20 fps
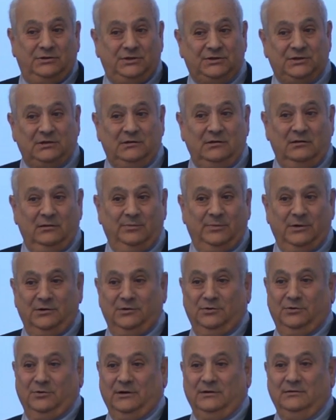just a little bit
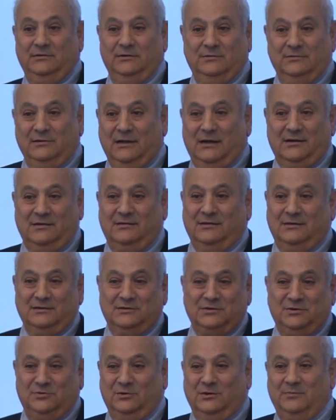annoyed. You know, a lot of
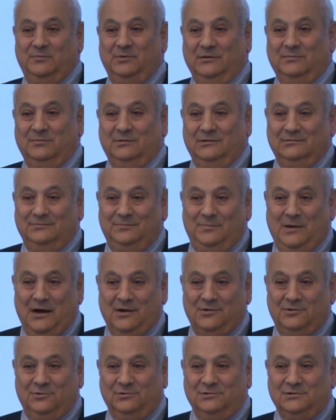things annoy people.
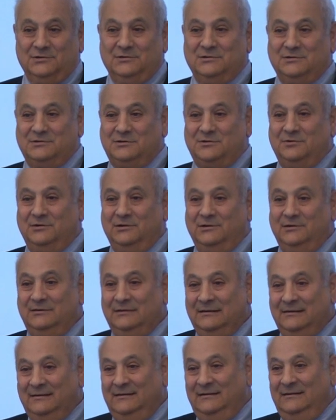Potholes in the
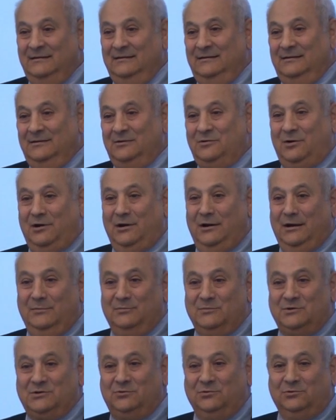street,
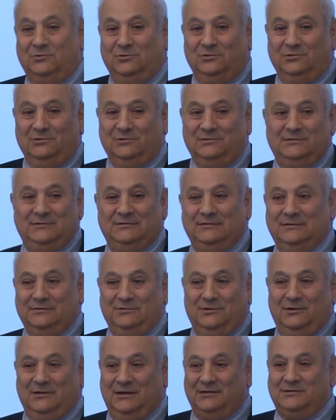crime, schools, you
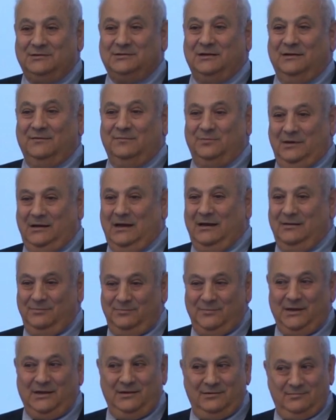know, all that stuff. But I
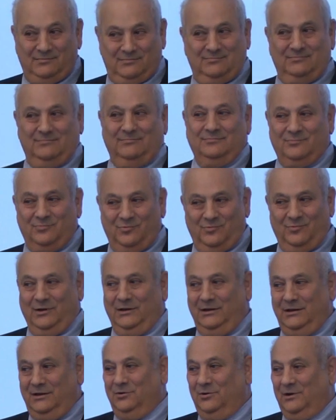mean,
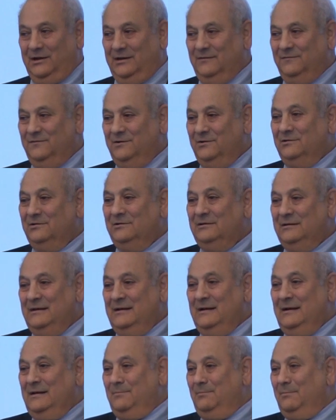really annoyed. If you're
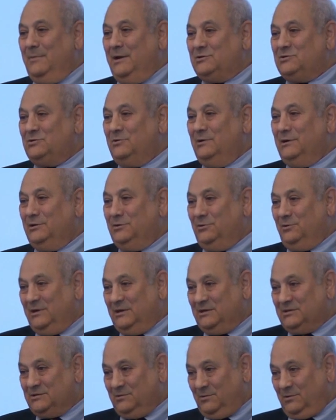measuring
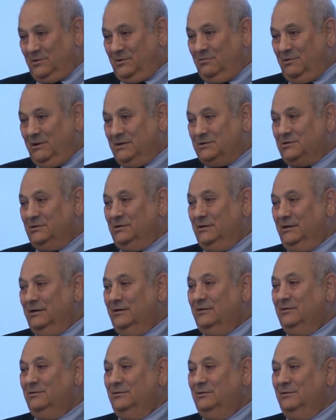annoyance through the
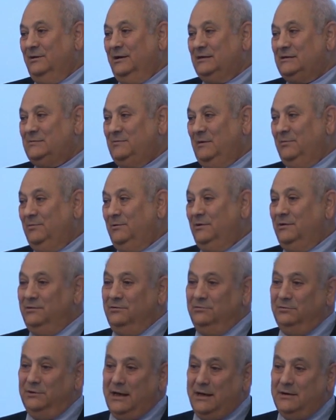questionnaire and you ask people, are
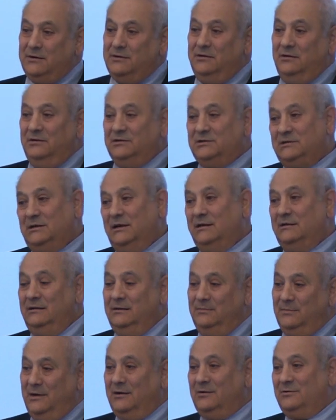you not at all
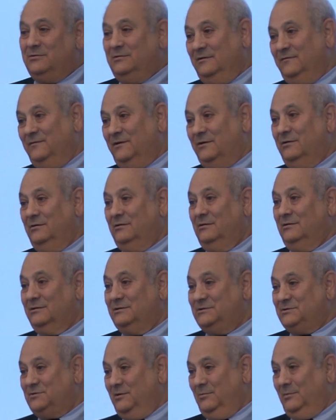slightly, moderately, very, or
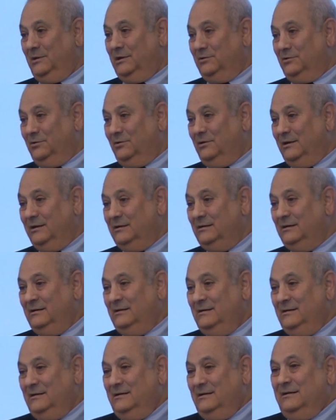extremely annoyed?
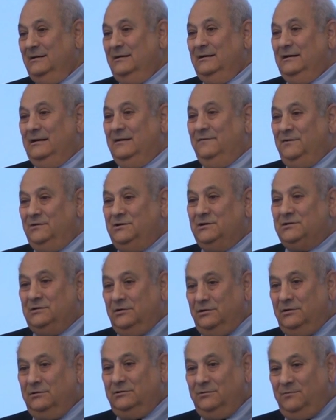If you just
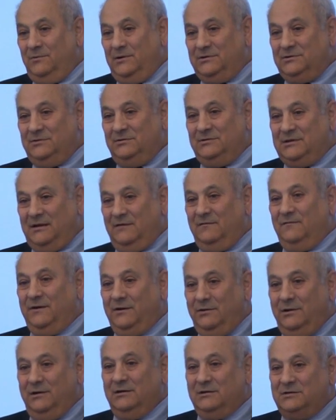look at the ones who say
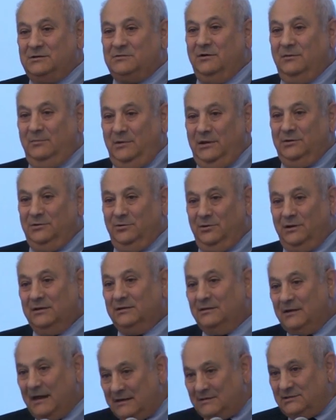very and extremely
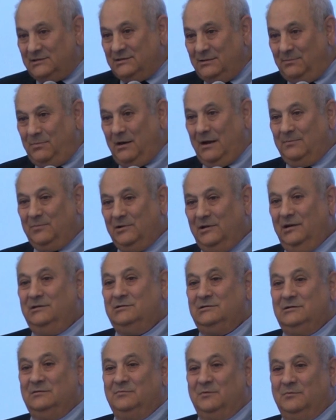annoyed, that's the
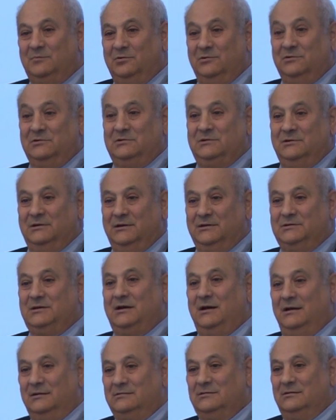population proportion that's
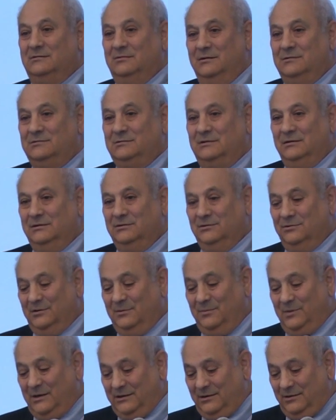consequentially
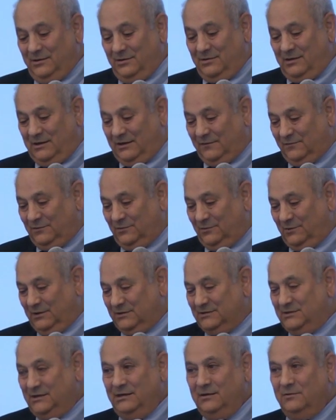annoyed by aircraft
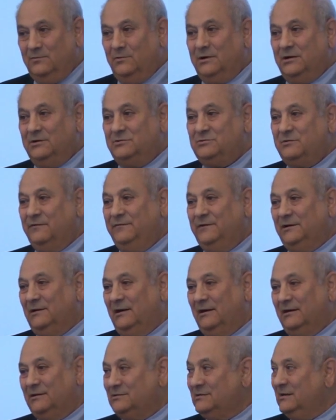noise. He didn't want to
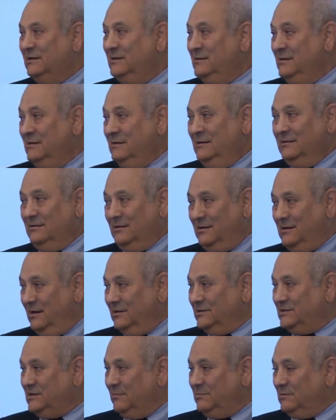trivialize the
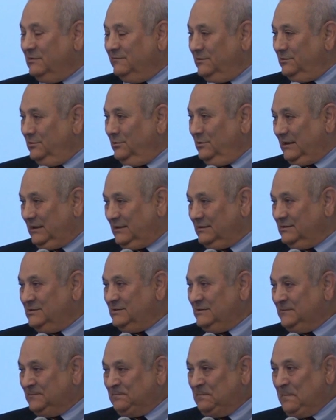concept of
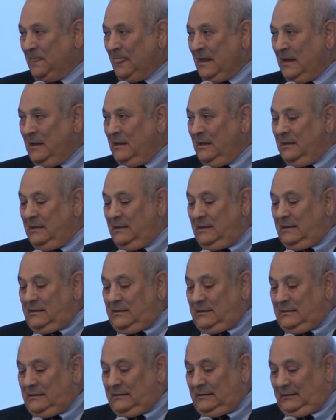annoyance,
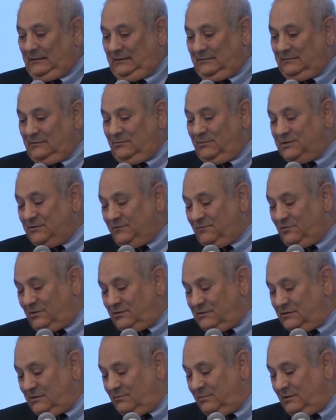which of
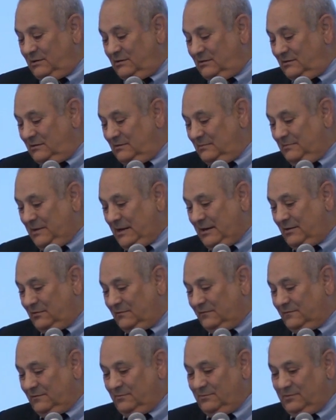course had been a
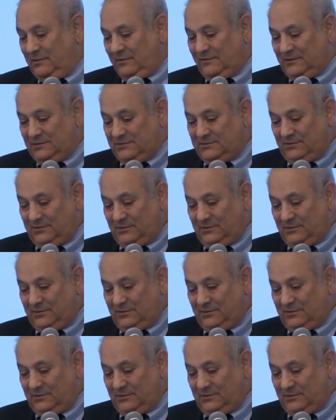pattern for the previous